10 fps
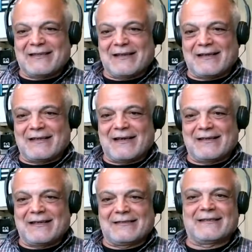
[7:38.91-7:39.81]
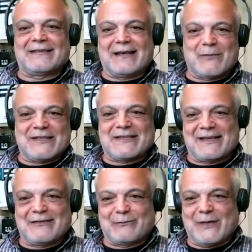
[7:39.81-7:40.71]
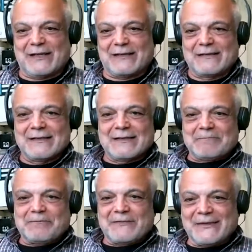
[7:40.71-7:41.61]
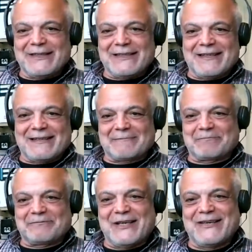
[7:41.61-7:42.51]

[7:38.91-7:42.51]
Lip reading: and I entertain myself by reading,